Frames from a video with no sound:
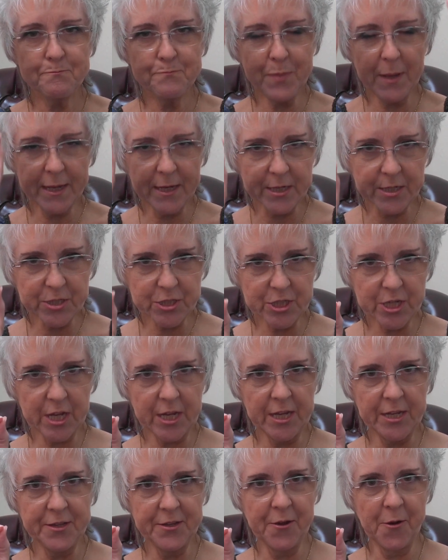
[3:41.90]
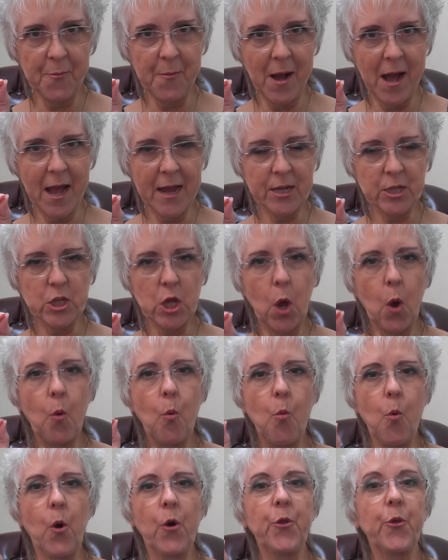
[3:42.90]
Picture in your mind
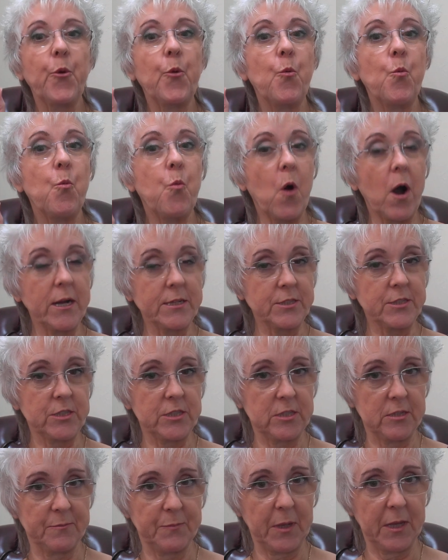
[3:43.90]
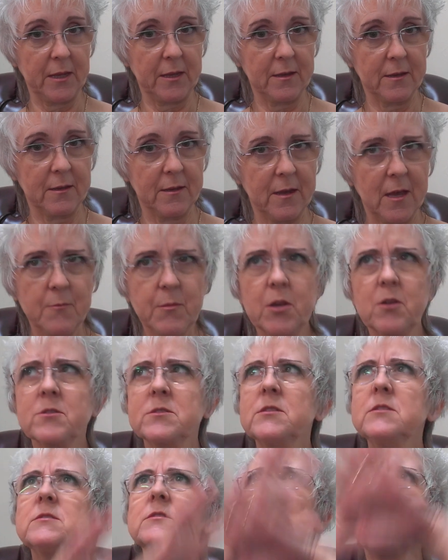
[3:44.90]
what you want to be.
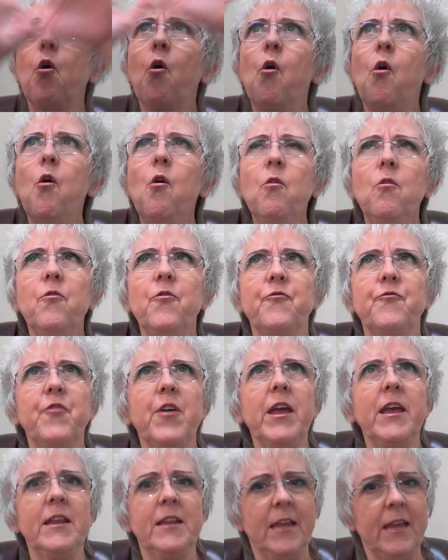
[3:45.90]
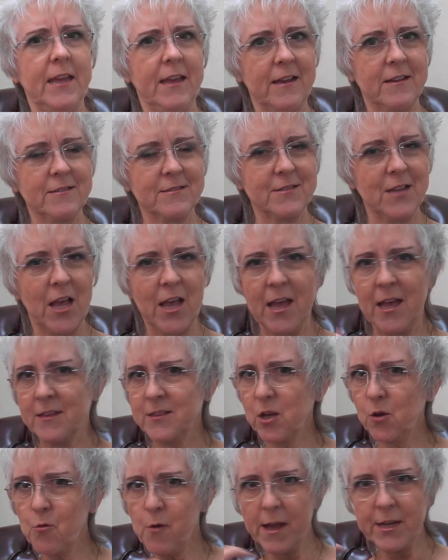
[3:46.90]
Because it's the whole thing is
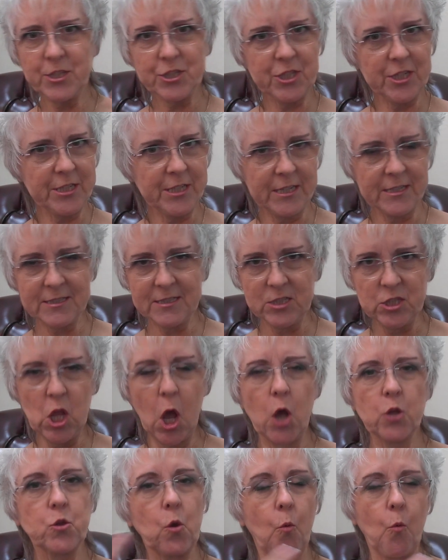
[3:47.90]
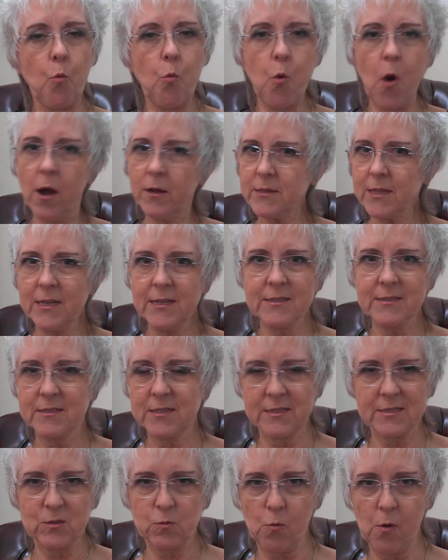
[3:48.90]
the question is not what is
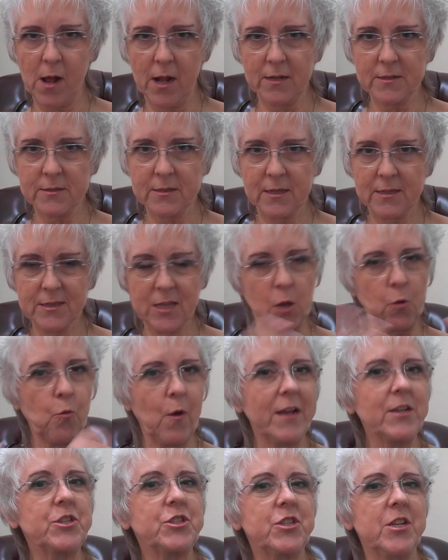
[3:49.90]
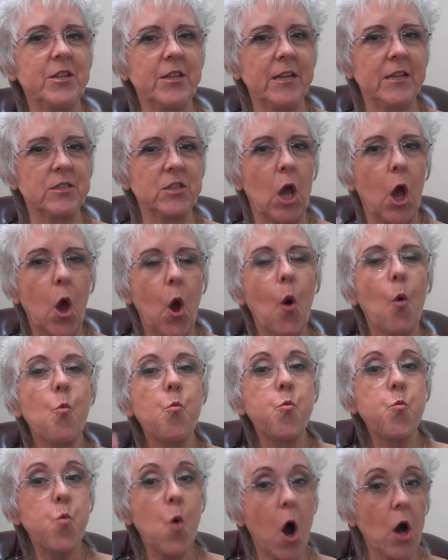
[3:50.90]
this world? The question is
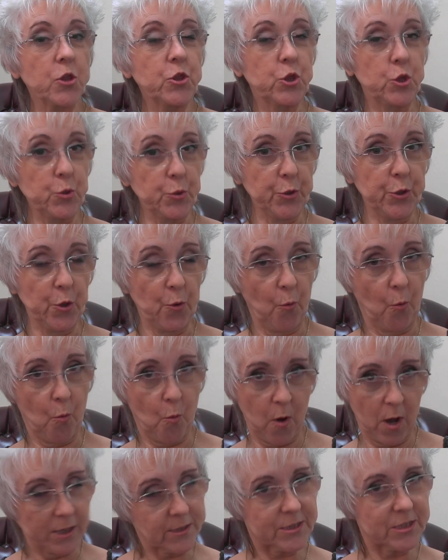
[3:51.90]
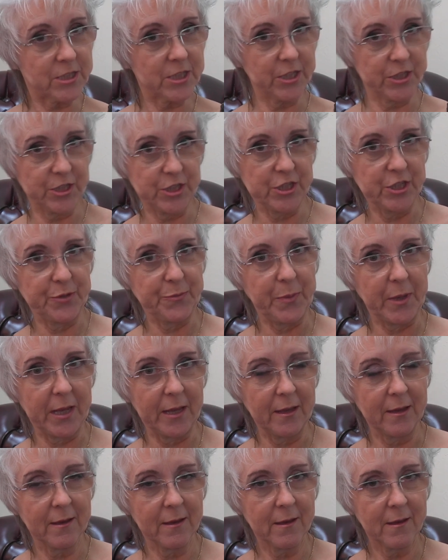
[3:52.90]
what do you want it to
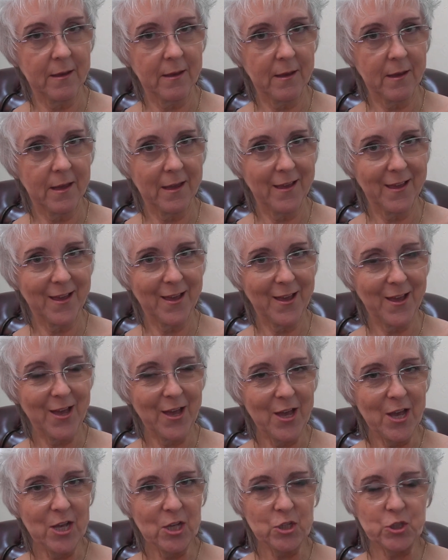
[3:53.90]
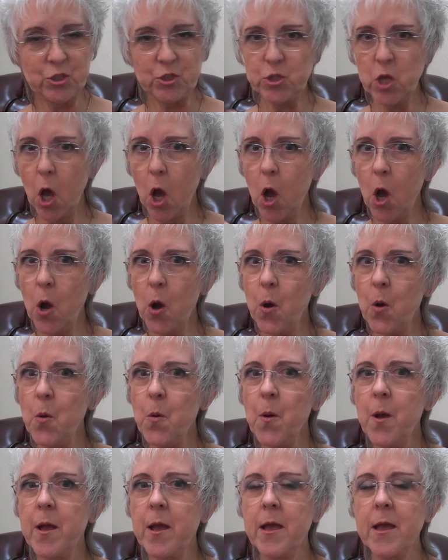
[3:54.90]
be?
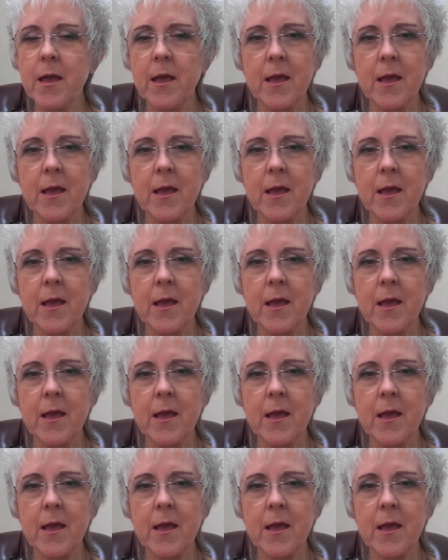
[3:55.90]
So